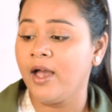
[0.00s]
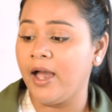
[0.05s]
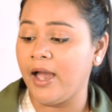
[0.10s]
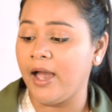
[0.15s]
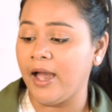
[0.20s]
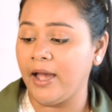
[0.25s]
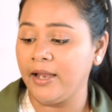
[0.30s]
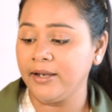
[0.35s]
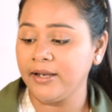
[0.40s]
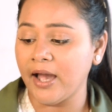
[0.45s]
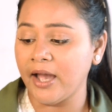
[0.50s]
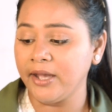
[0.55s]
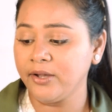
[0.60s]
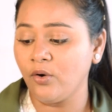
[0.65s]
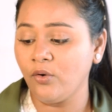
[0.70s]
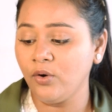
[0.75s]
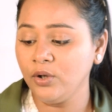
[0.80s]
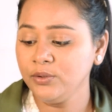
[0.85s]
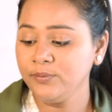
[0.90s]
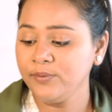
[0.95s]
And I
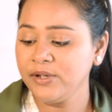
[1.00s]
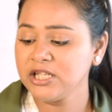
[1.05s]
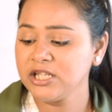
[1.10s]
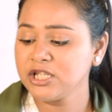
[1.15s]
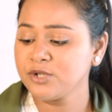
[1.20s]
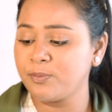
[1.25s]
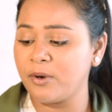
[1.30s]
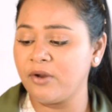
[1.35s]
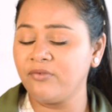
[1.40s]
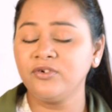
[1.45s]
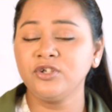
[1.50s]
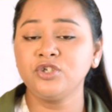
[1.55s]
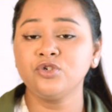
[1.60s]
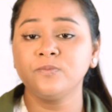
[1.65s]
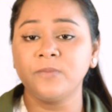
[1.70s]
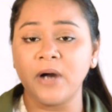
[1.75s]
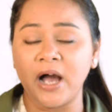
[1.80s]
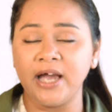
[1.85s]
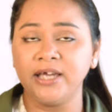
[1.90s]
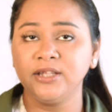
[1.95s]
always prefer to
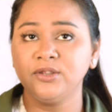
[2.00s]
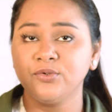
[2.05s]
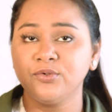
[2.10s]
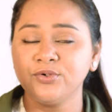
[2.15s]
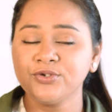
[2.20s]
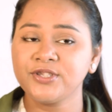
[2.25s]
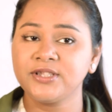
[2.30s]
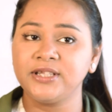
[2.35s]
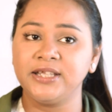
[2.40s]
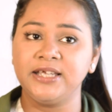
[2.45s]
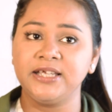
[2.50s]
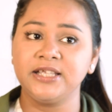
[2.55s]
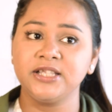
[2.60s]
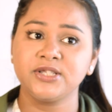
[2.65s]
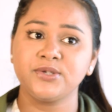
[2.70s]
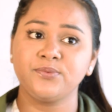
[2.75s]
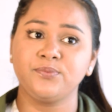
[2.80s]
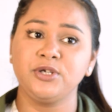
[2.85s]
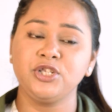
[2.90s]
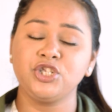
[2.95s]
buy those
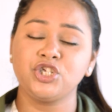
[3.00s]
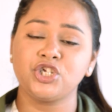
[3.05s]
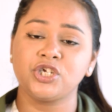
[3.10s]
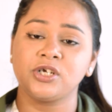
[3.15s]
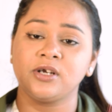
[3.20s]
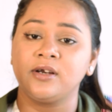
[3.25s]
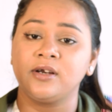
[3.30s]
things which,